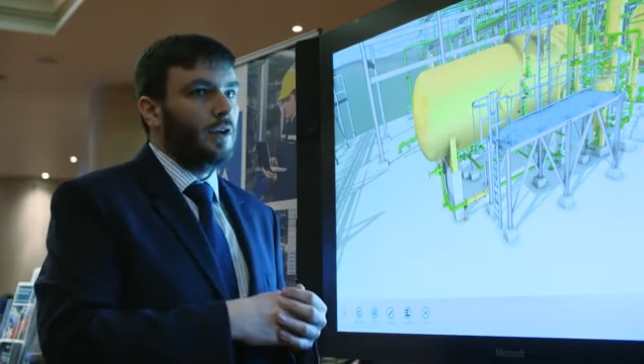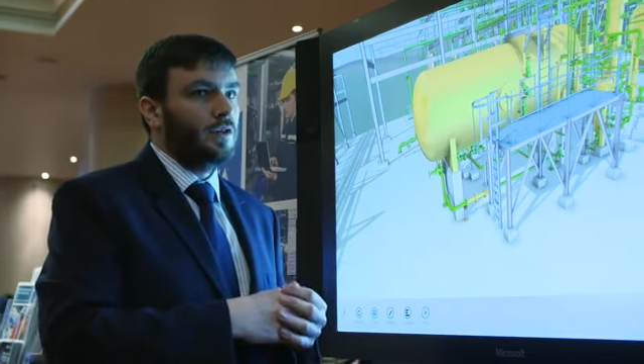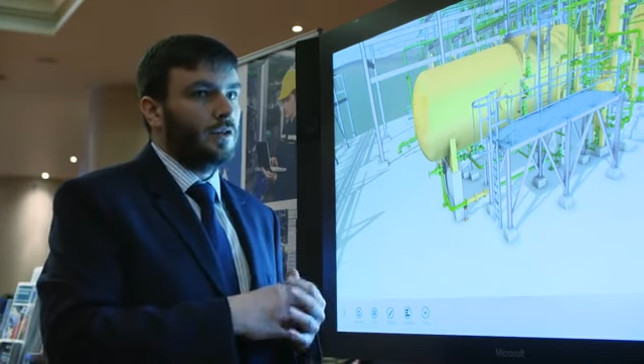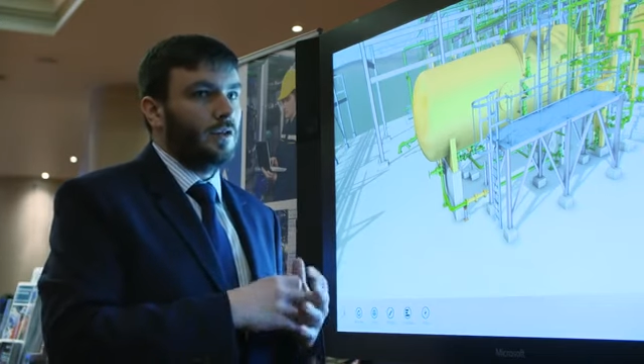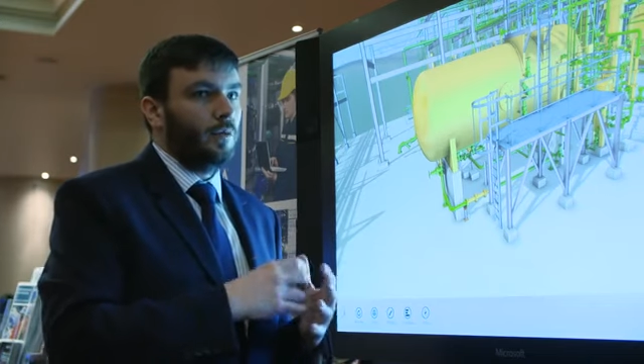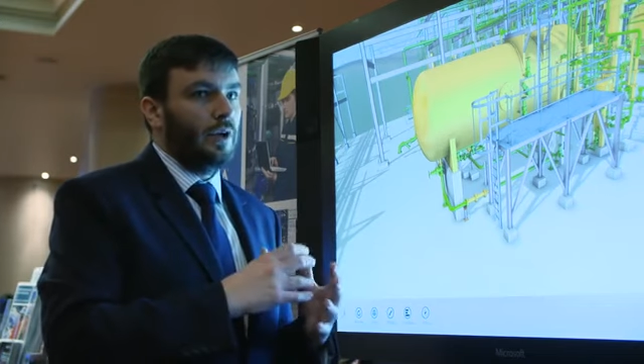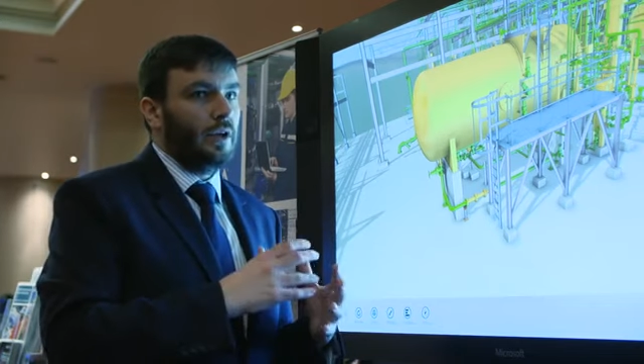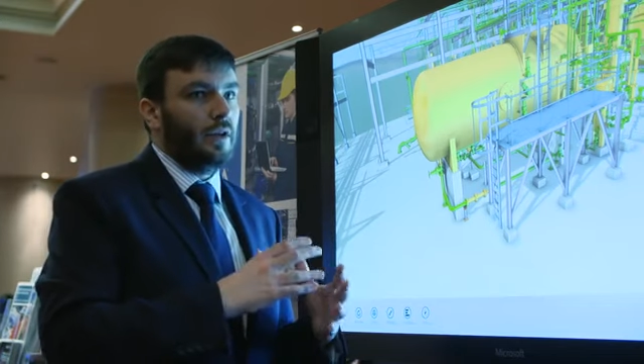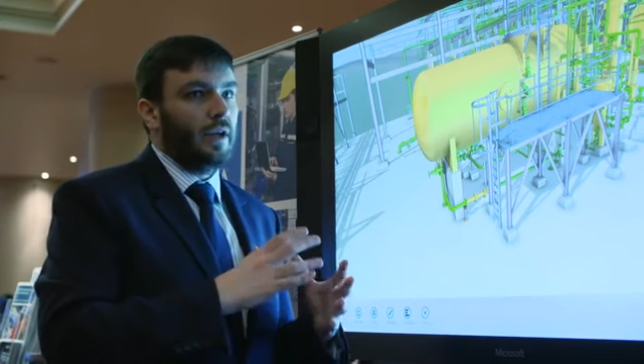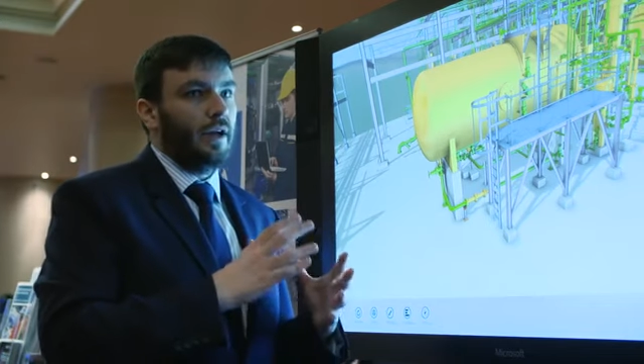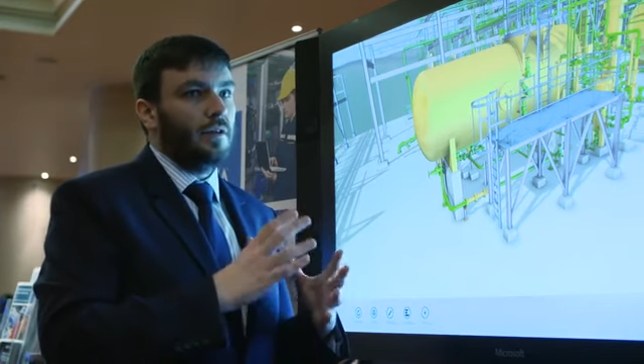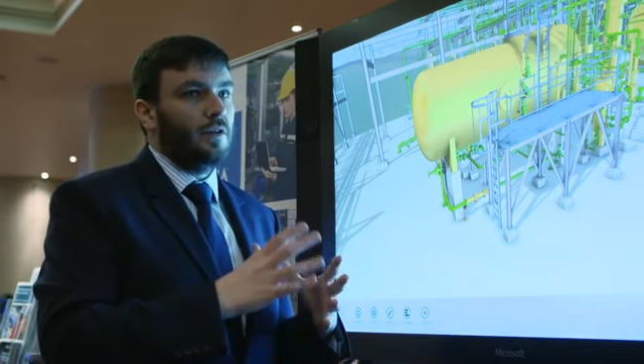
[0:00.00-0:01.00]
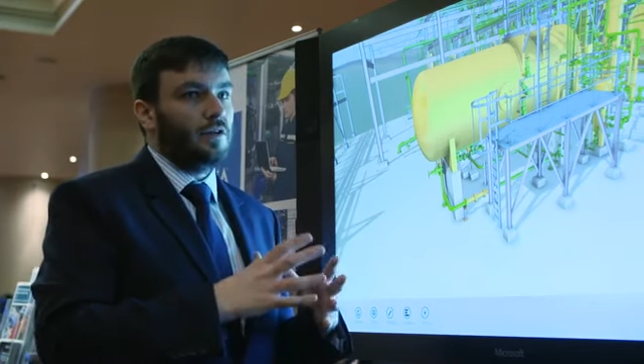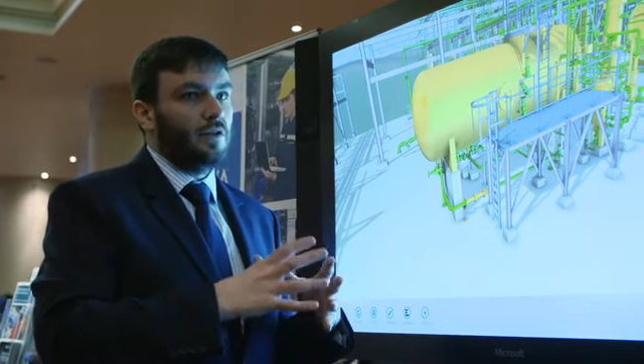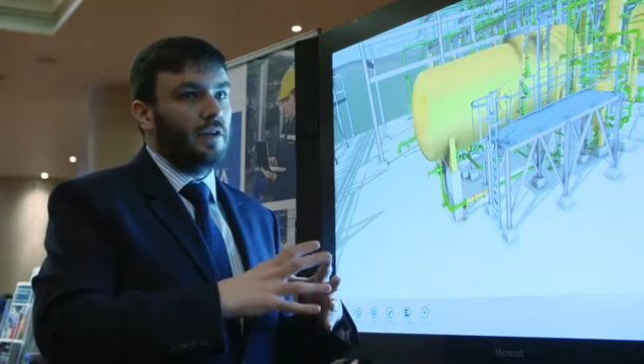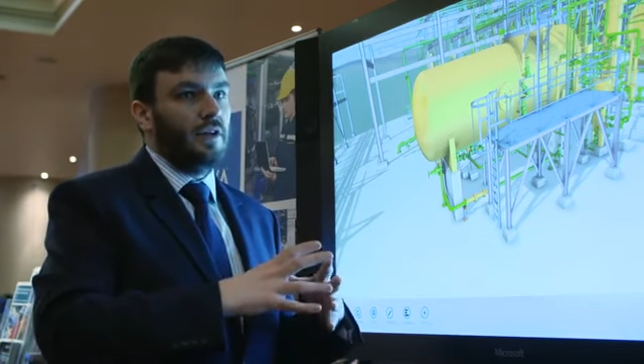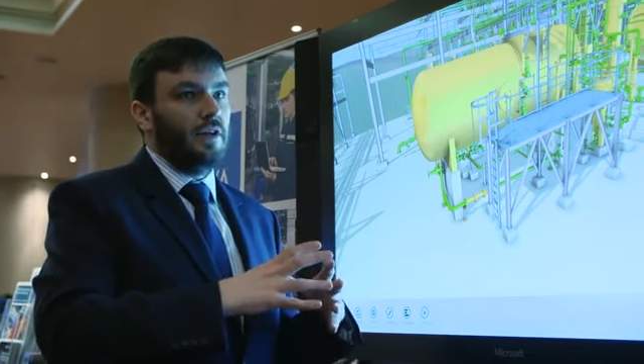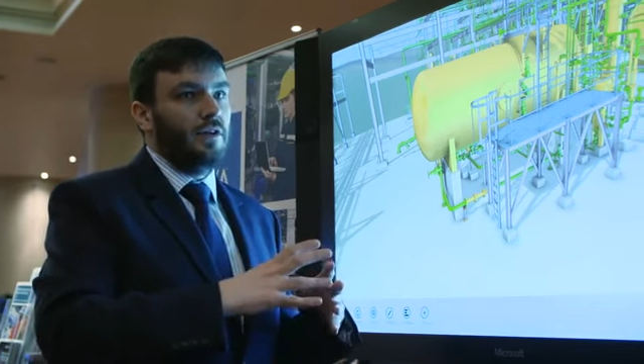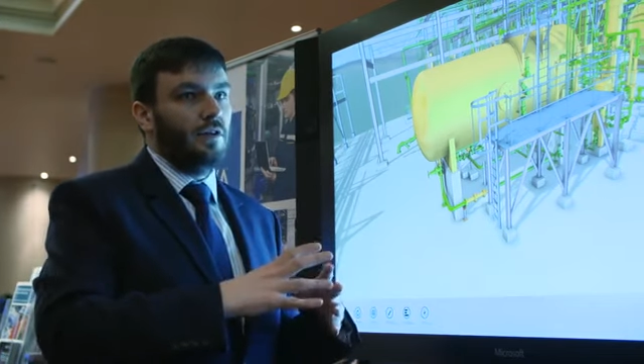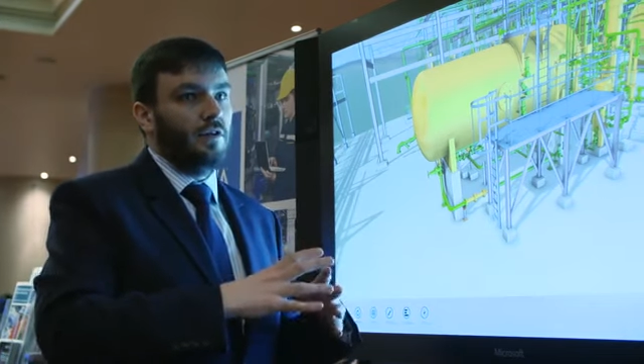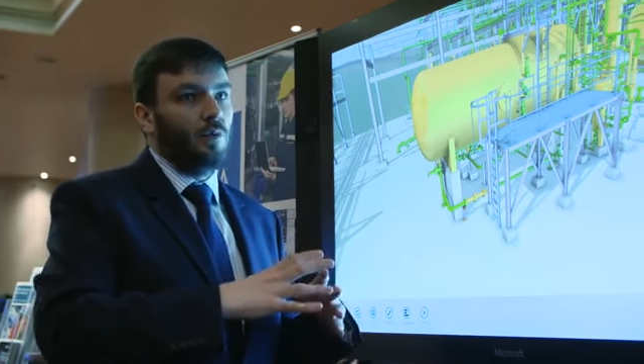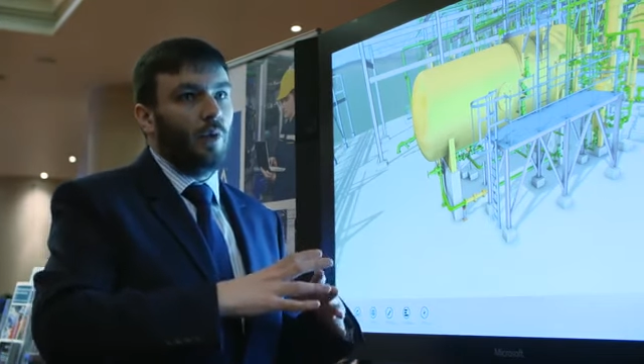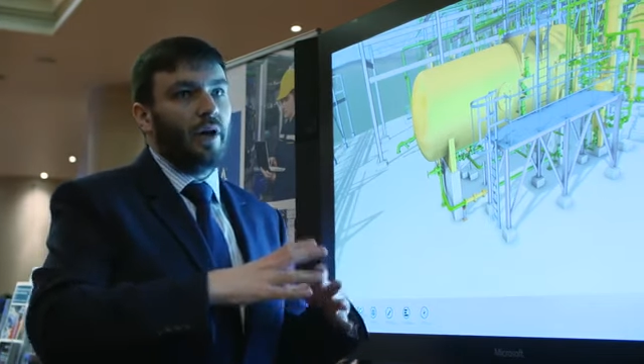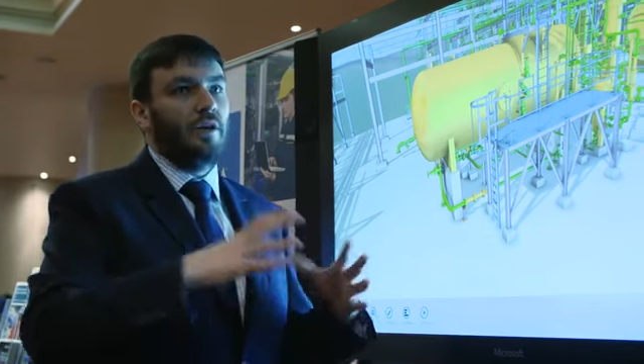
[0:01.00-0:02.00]
so that we can get this 3D to
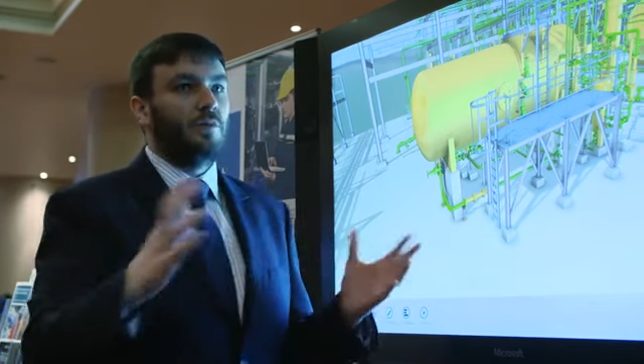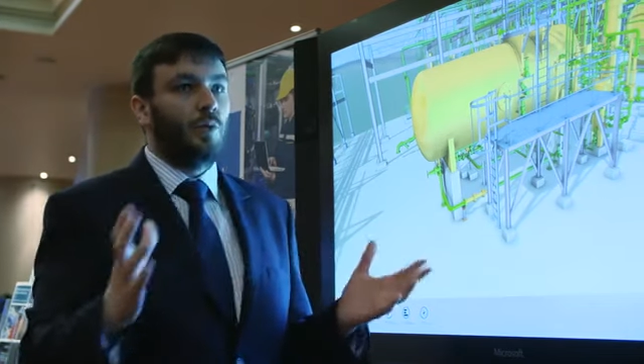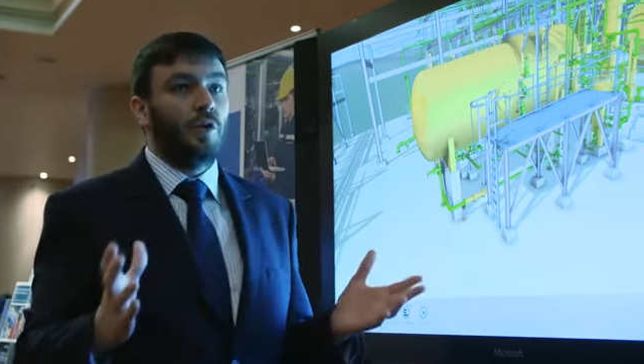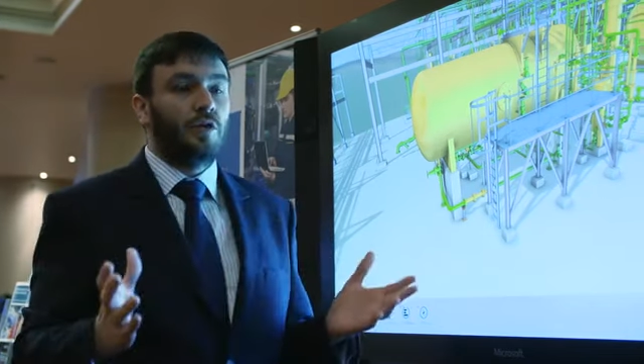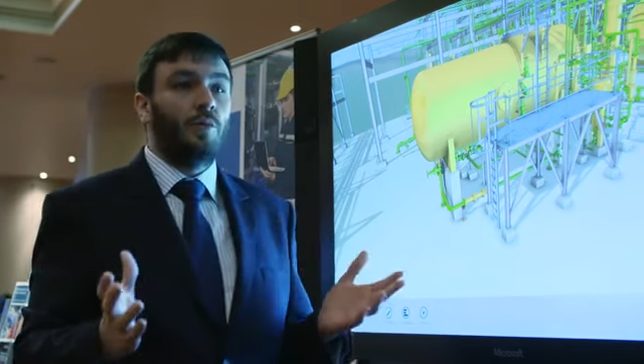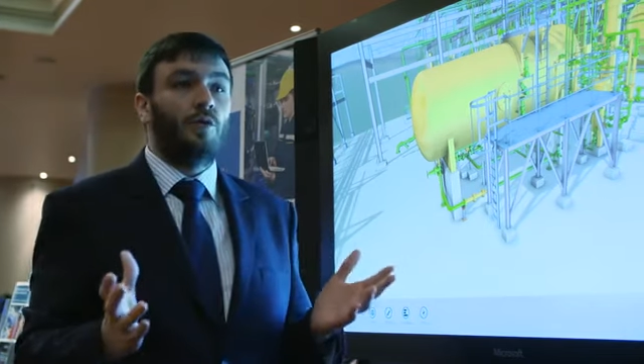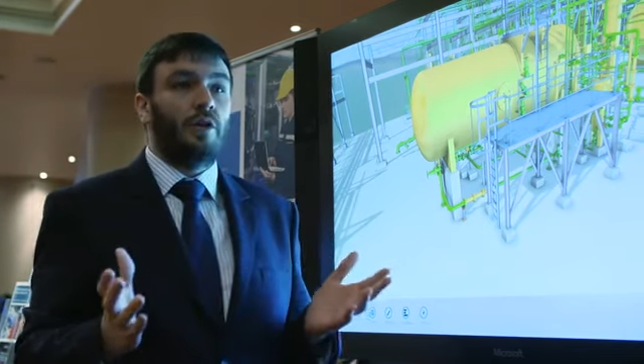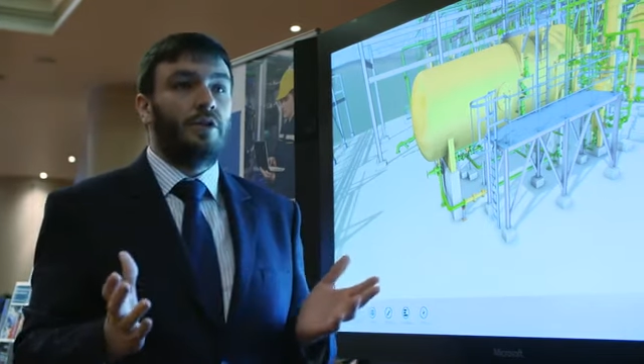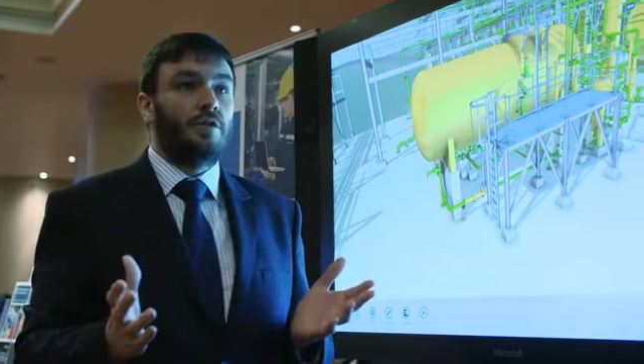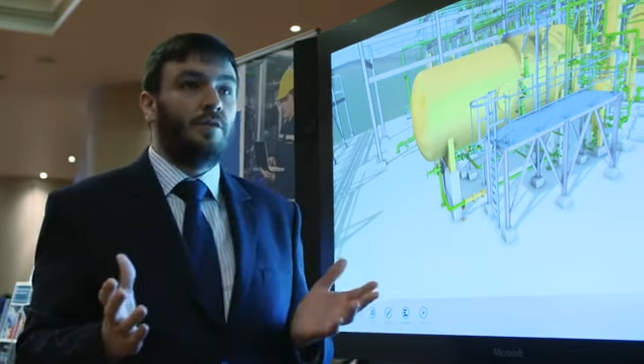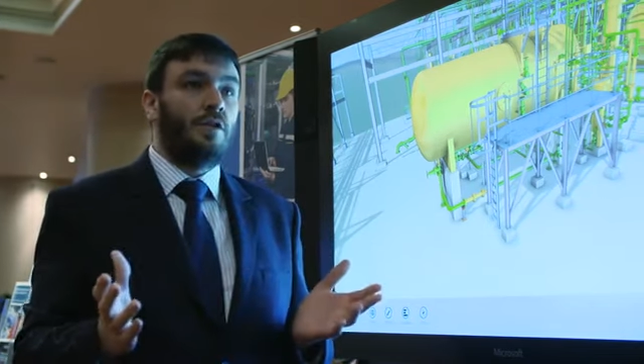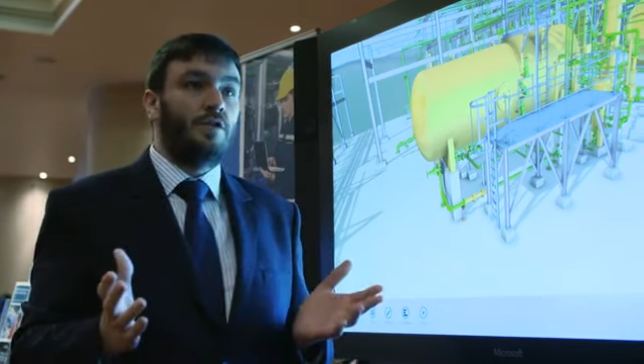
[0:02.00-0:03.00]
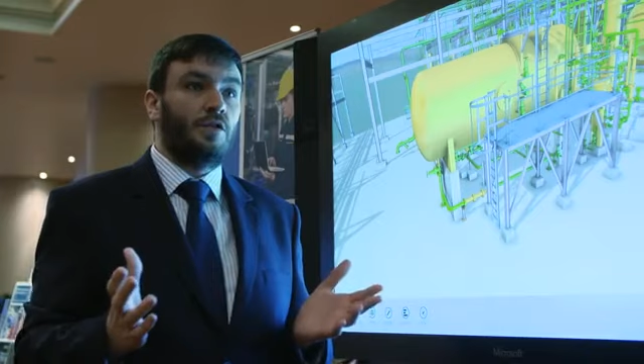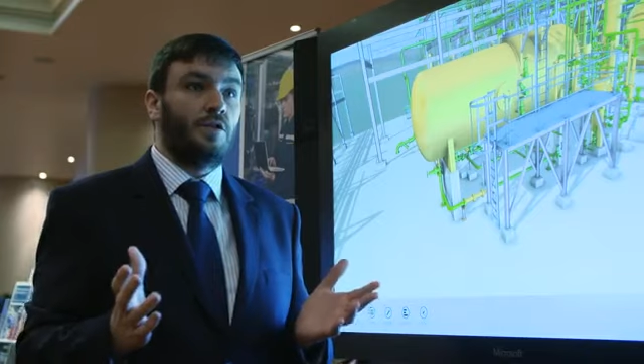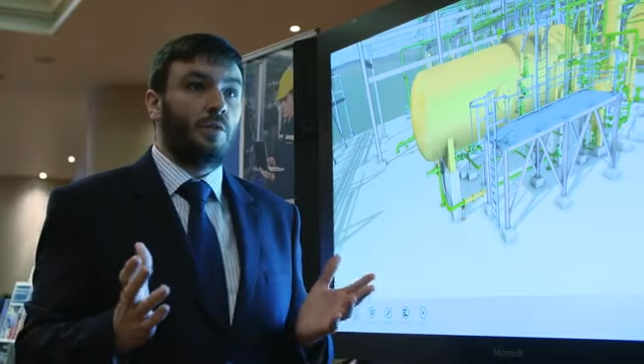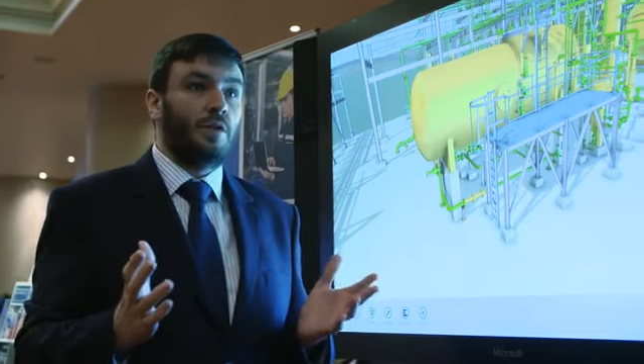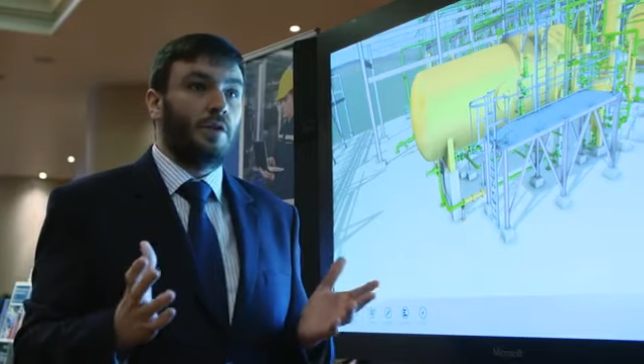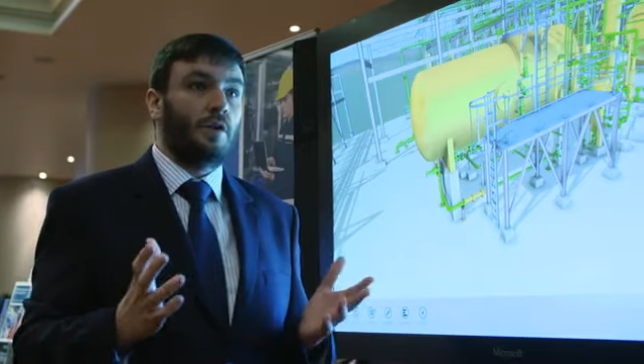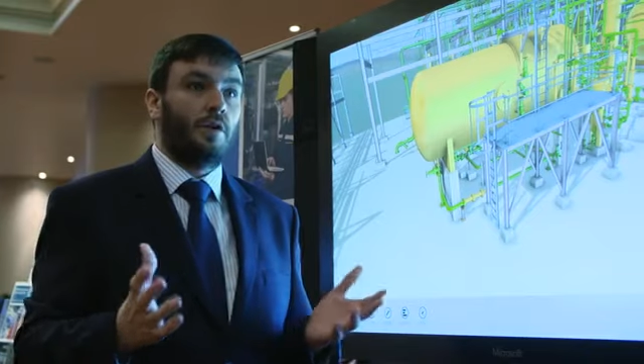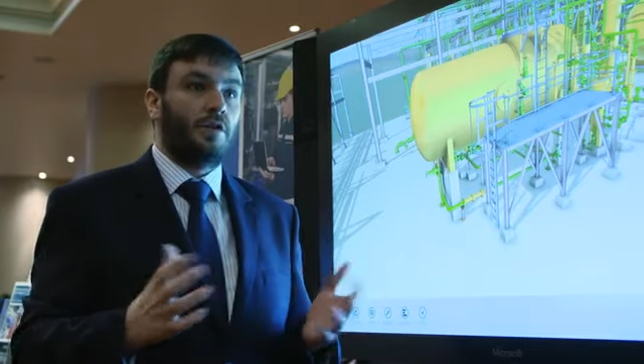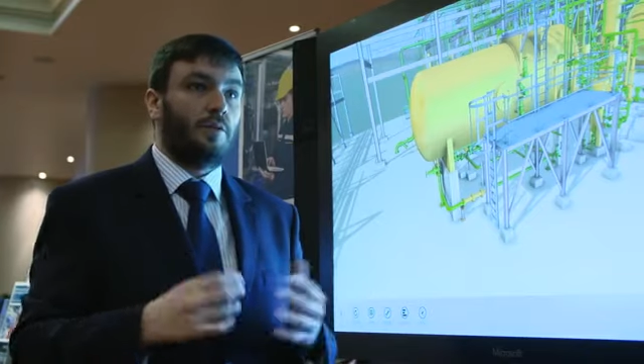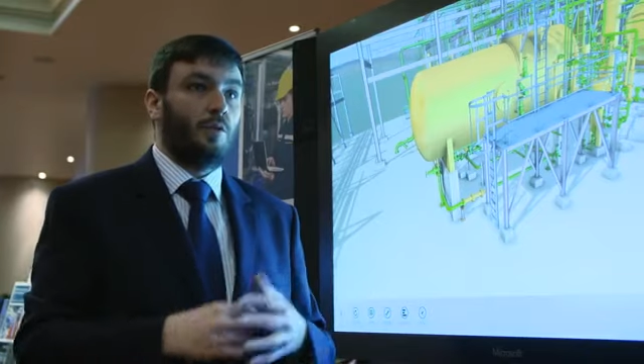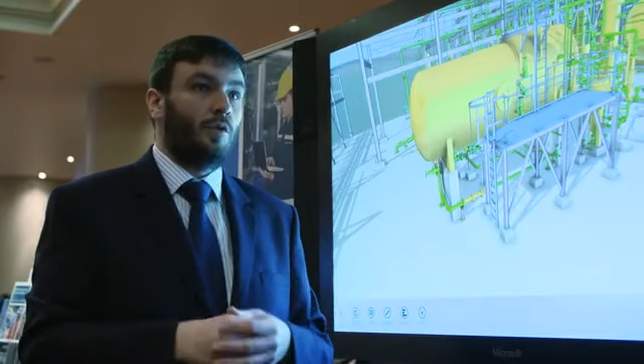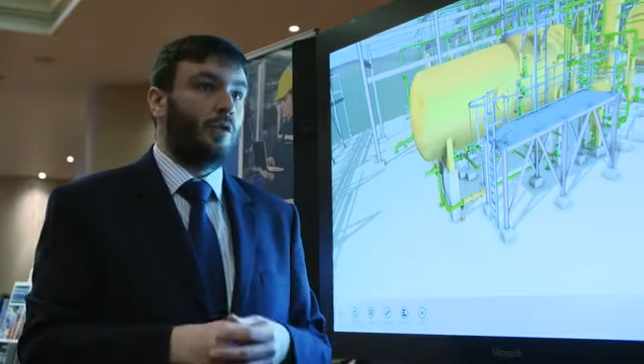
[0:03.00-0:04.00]
the widest possible range of users within our customer